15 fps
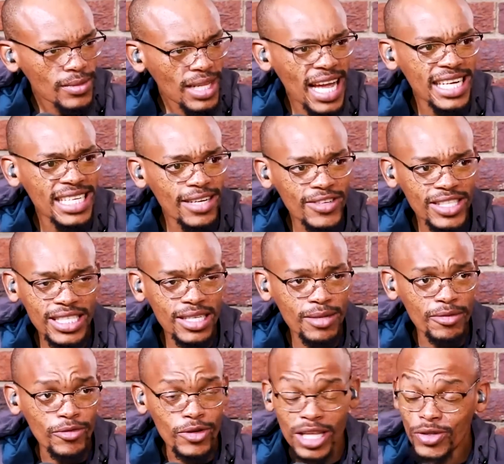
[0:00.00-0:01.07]

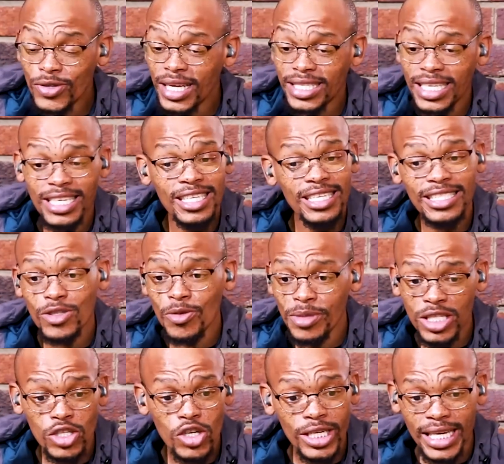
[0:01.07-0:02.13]
That's why I say
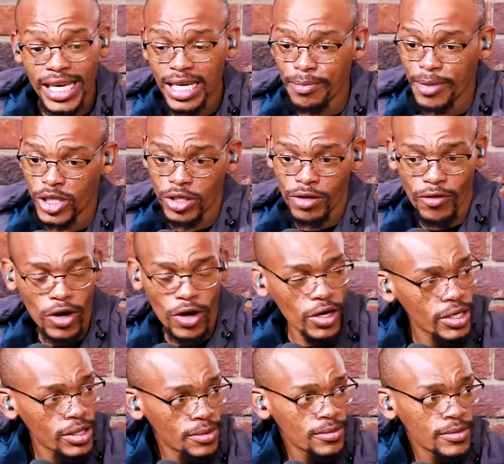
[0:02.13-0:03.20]
Somizi's got naked pictures of
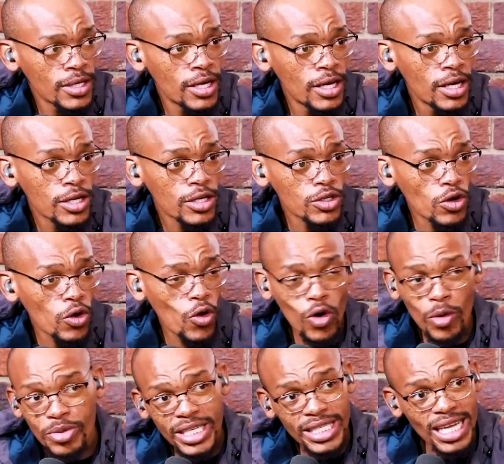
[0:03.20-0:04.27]
God. You know,
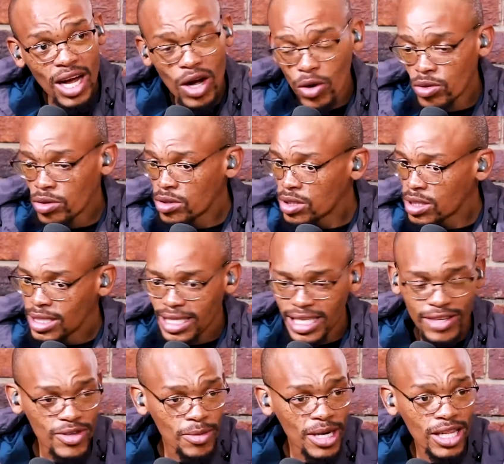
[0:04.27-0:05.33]
Aubrey Tao
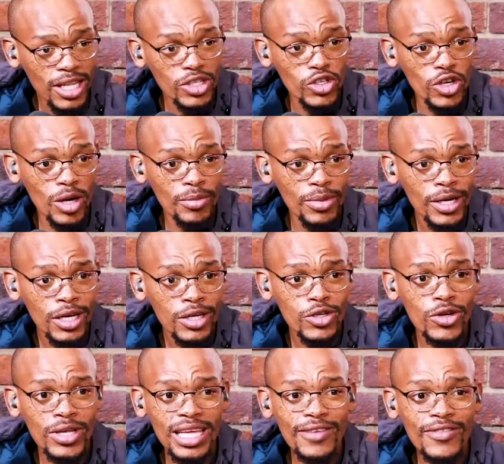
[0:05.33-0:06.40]
gives him another job. You
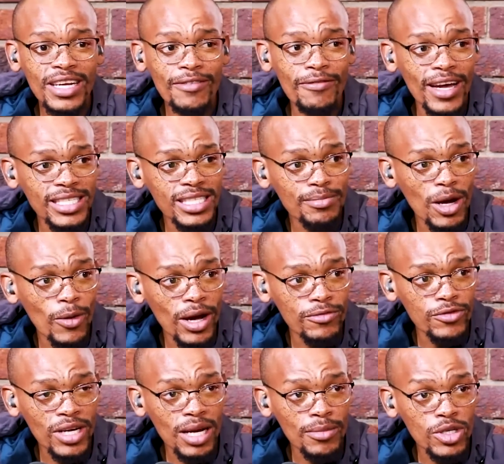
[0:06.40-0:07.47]
know, they even invited my wife
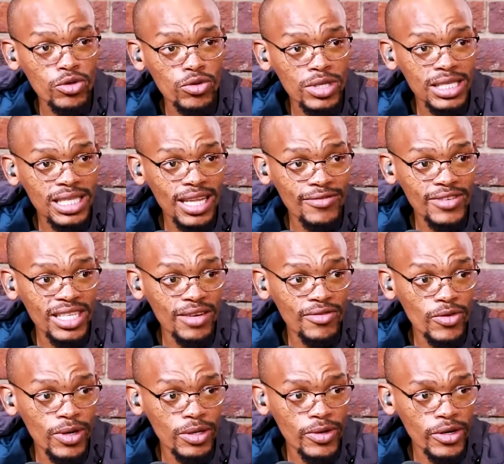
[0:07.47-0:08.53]
to come and do this lovey-dovey,
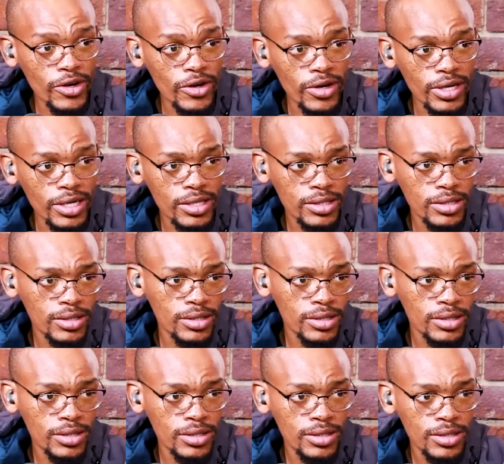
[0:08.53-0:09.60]
what.
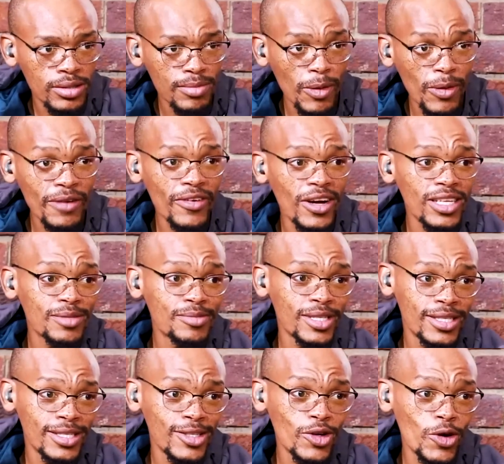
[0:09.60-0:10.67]
My wife asked
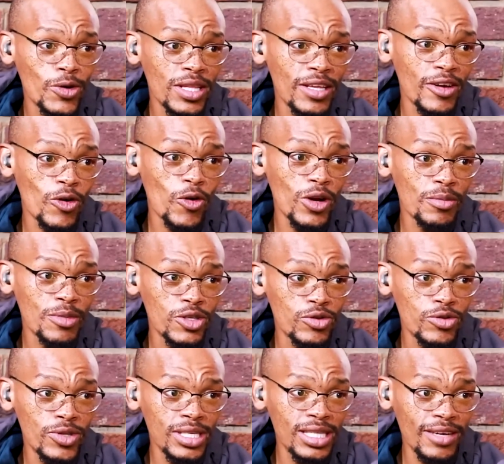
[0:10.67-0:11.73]
me, yo, they're calling me to
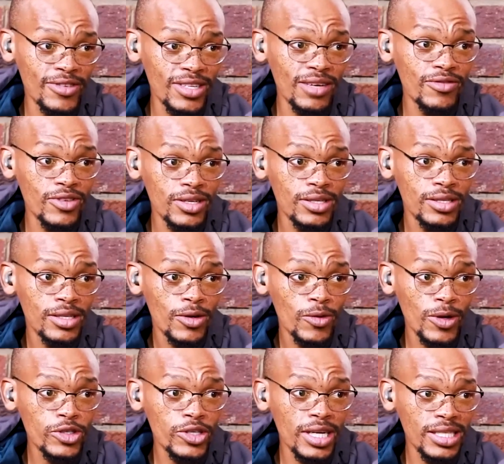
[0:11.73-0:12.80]
do this lovey-dovey.
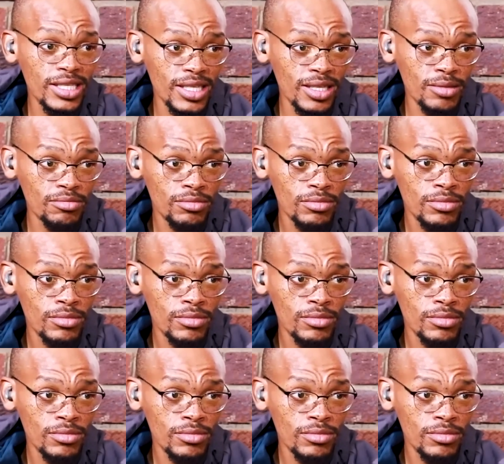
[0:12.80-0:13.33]
What should I tell them?